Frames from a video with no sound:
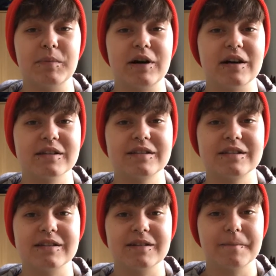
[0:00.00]

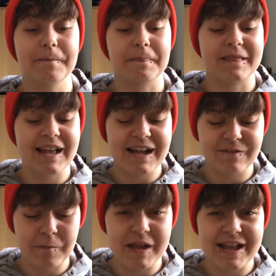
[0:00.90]
But that
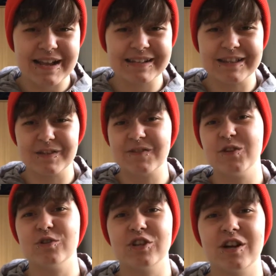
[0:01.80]
for me is in the
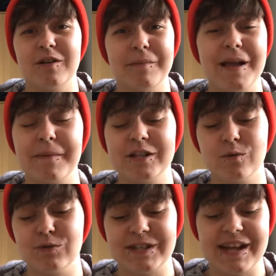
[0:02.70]
future, maybe
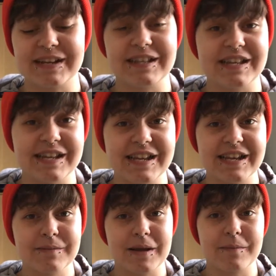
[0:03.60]
towards the end of the
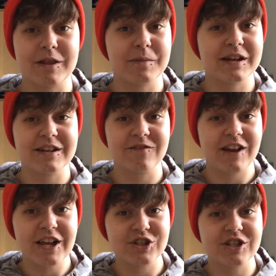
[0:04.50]
year, maybe the beginning
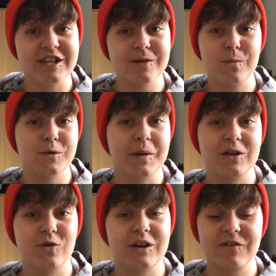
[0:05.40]
of next year,
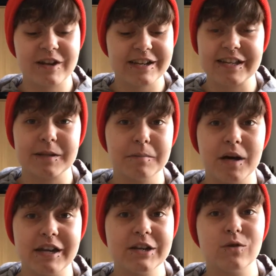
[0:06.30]
depending on if I can get the
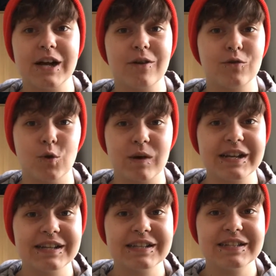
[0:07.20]
money or how long the
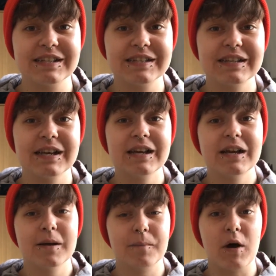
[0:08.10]
waiting list is.
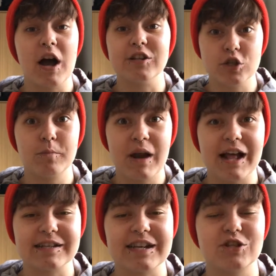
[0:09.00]
But I do
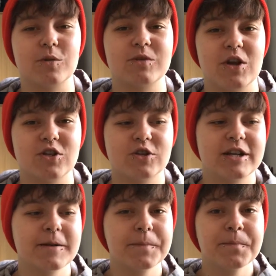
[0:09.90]
plan to get top
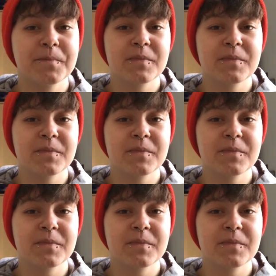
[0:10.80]
surgery.